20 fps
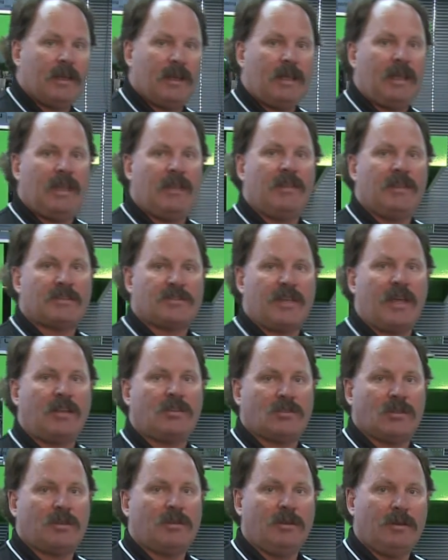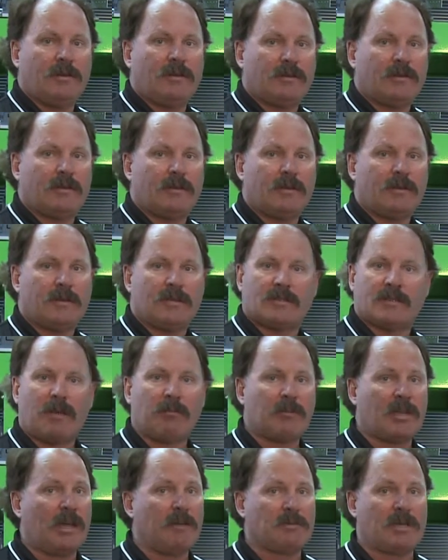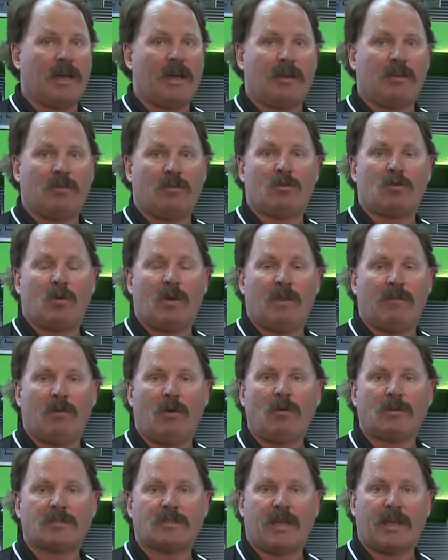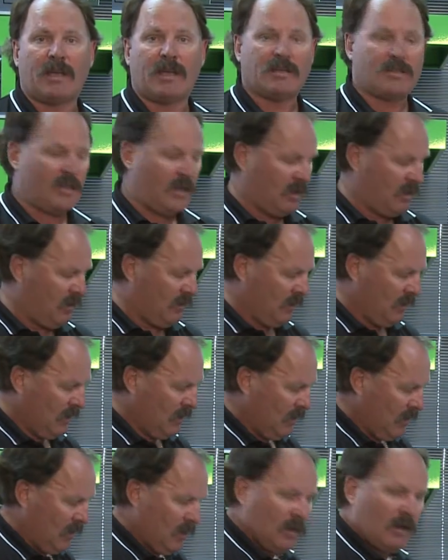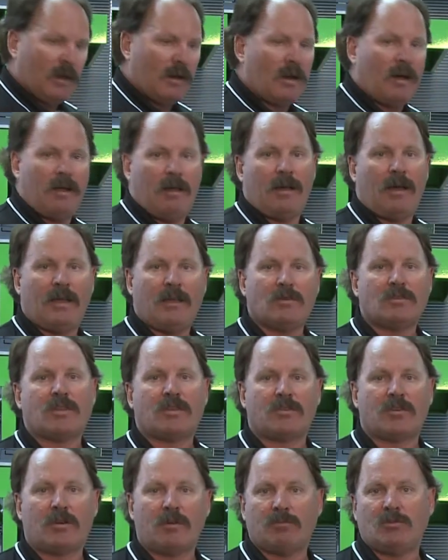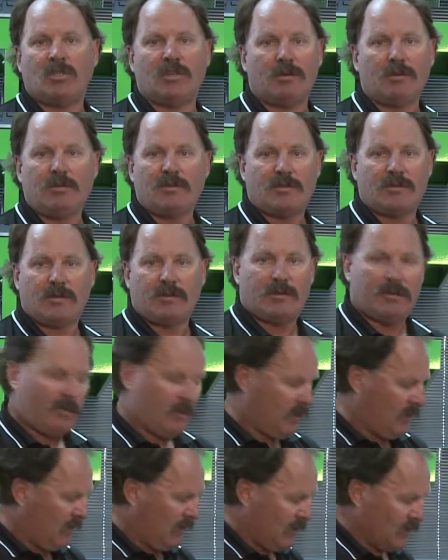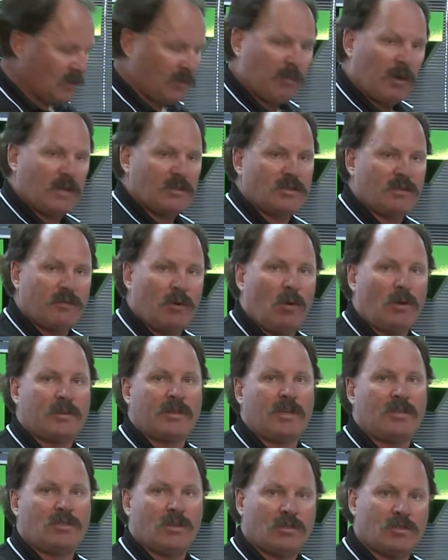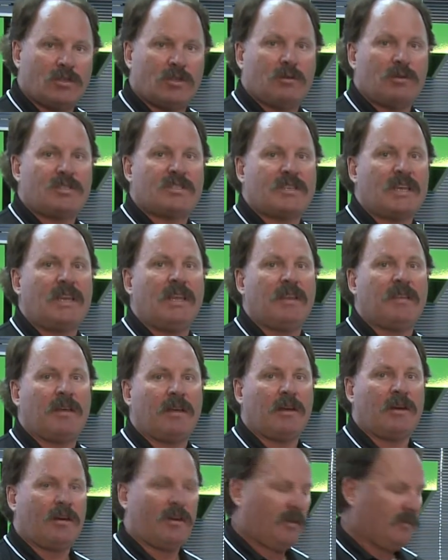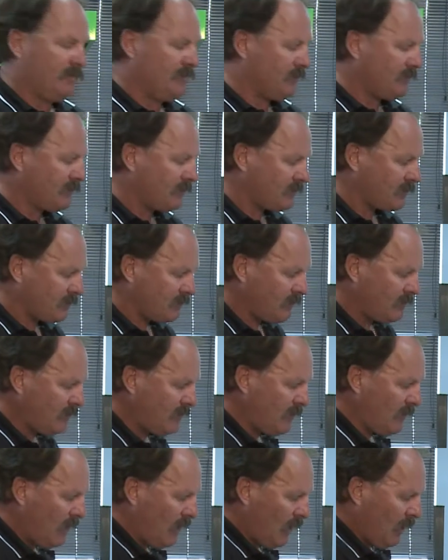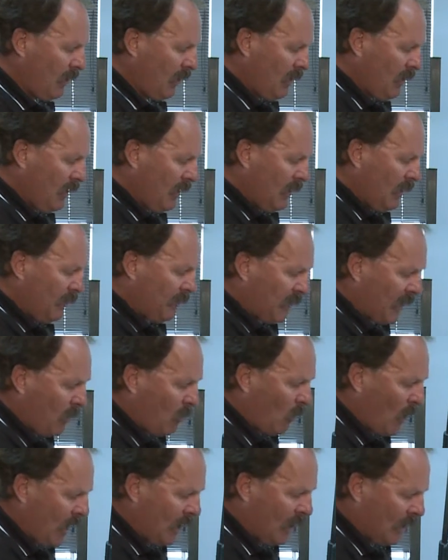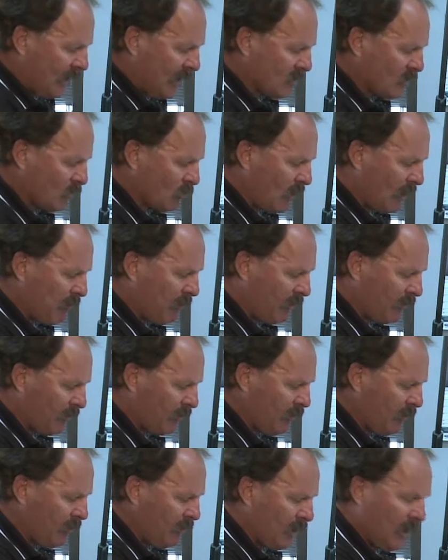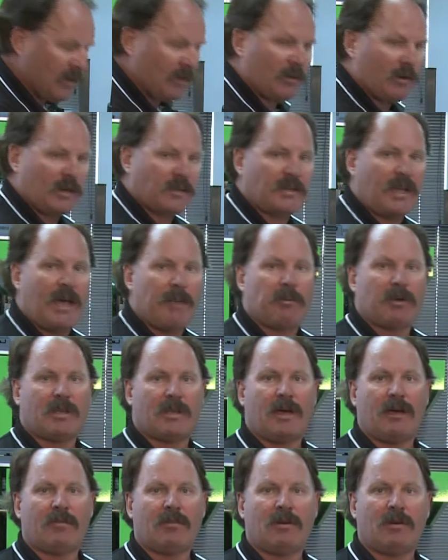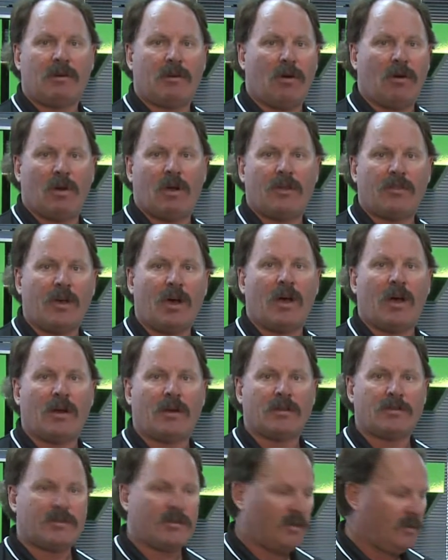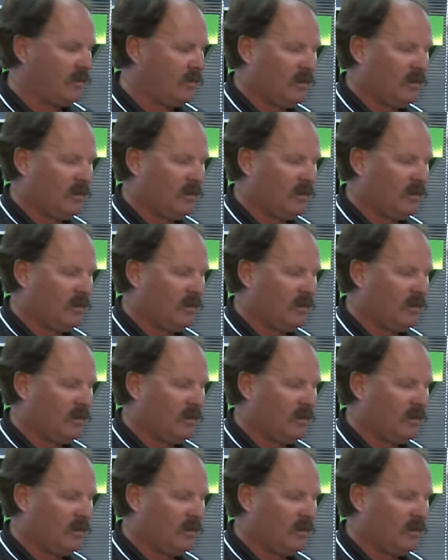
in this engine, sometimes 120 volts, like I said. I use the term juice. There's a bunch of voltage or juice sitting there. If that wire gets rubbed through under a tappet cover or on the harness,